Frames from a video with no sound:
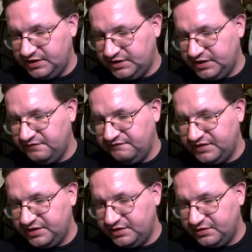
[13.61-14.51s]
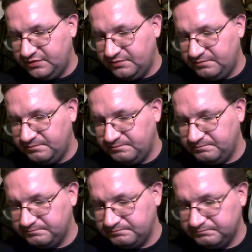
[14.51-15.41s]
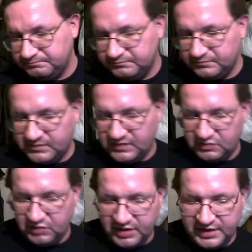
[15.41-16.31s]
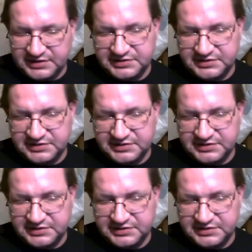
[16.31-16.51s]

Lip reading: did a video where I